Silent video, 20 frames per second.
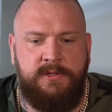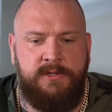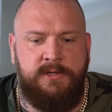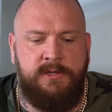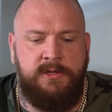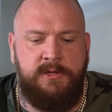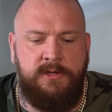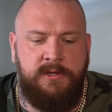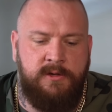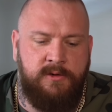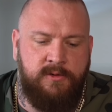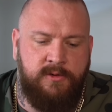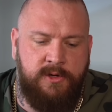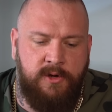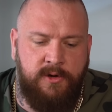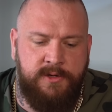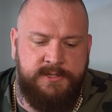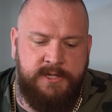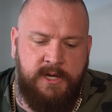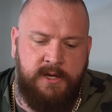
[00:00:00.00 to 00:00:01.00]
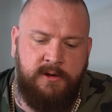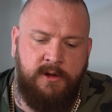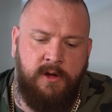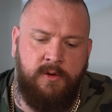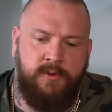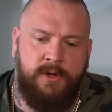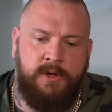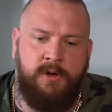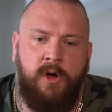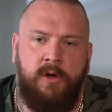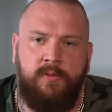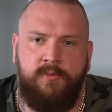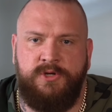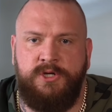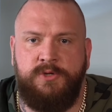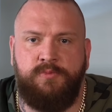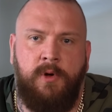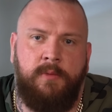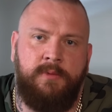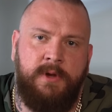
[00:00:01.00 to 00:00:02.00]
you're saying, we can't.
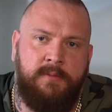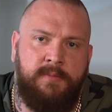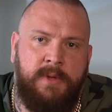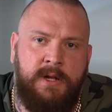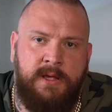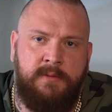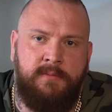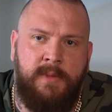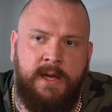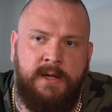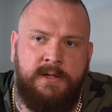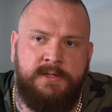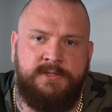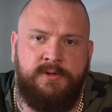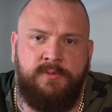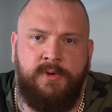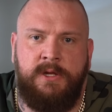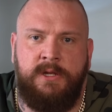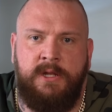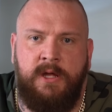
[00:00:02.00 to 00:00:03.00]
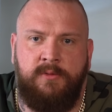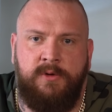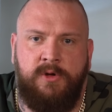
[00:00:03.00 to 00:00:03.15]
She's probably a million miles away now.